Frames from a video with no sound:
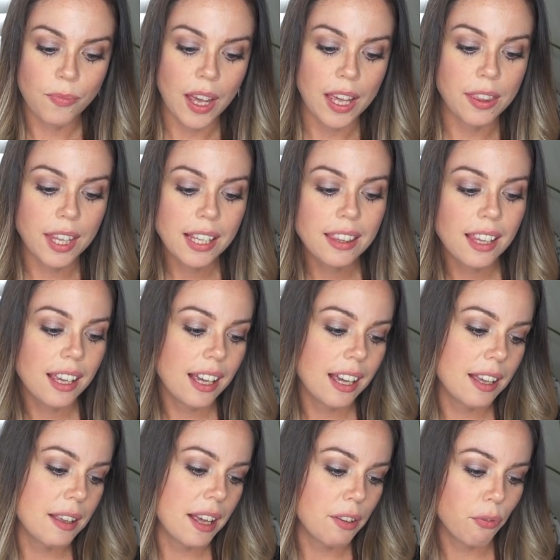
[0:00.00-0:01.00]
I
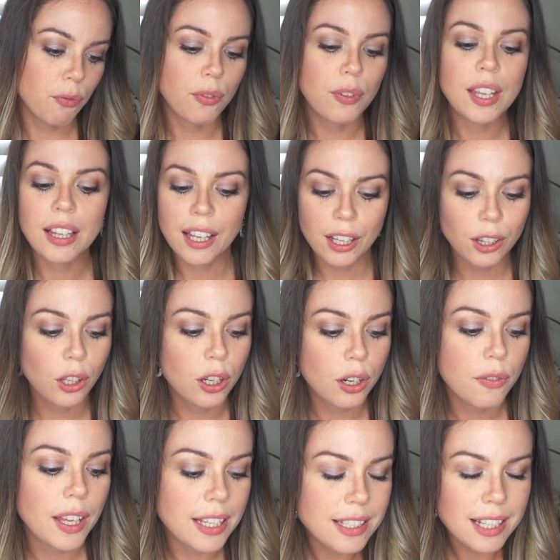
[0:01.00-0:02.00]
feel like a lot
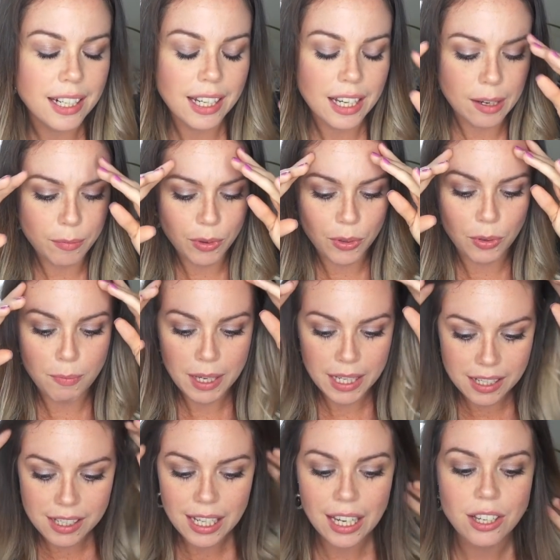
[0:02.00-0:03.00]
of that is going to come through
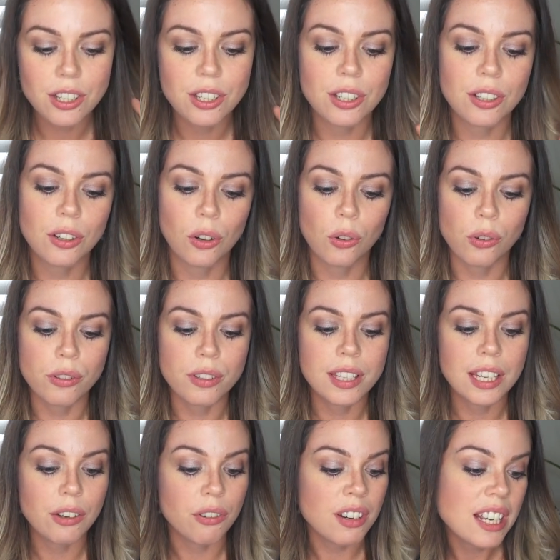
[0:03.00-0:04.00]
meditation or
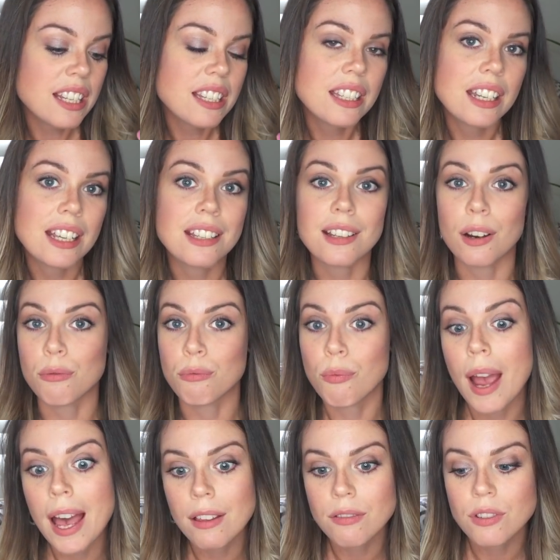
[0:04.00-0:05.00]
synchronicities
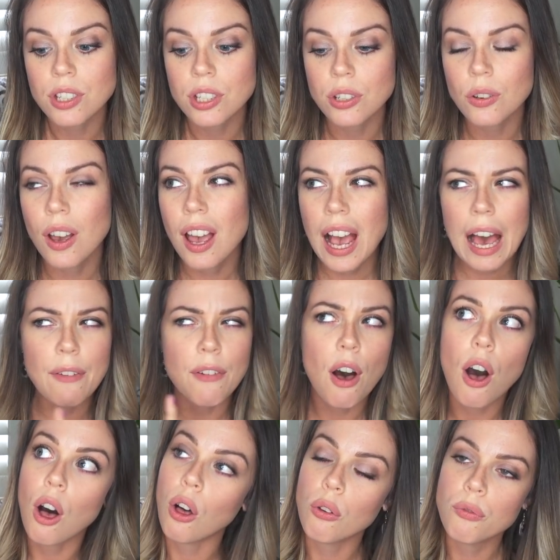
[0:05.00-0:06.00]
around you. I have a
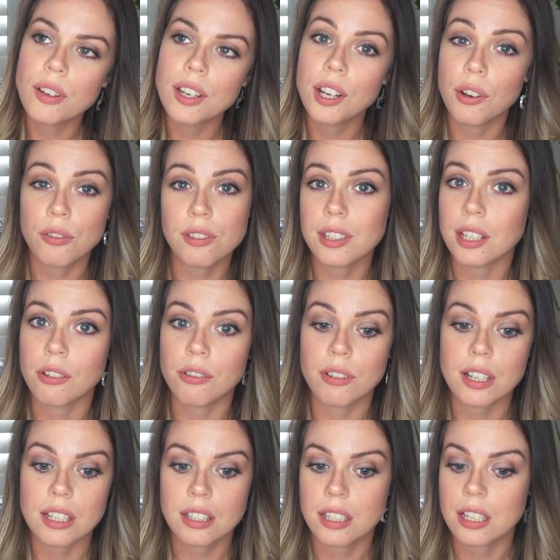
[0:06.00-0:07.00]
whole video on
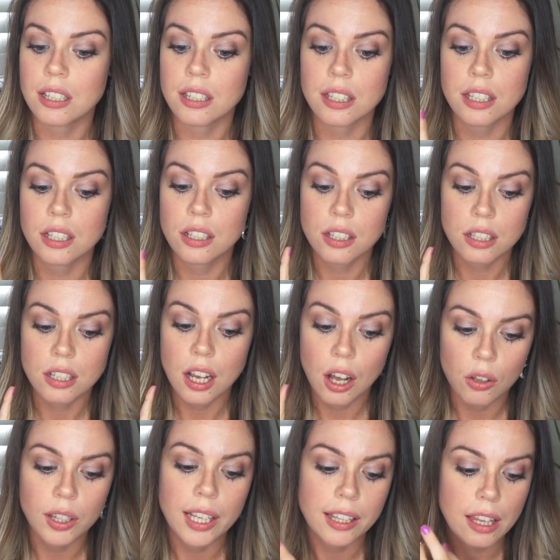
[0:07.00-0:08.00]
synchronicities.
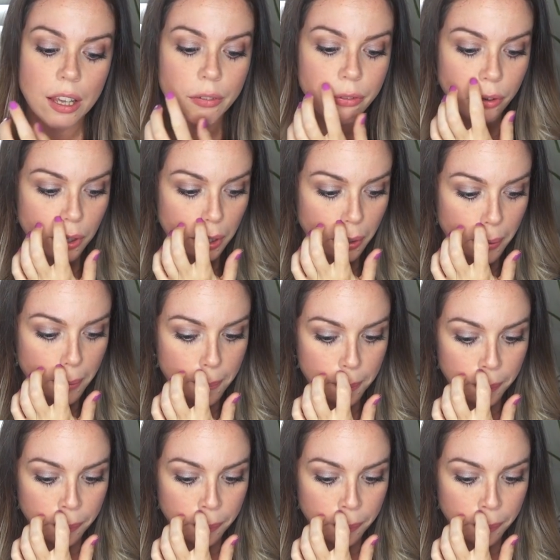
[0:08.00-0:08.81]
I'll link that for you.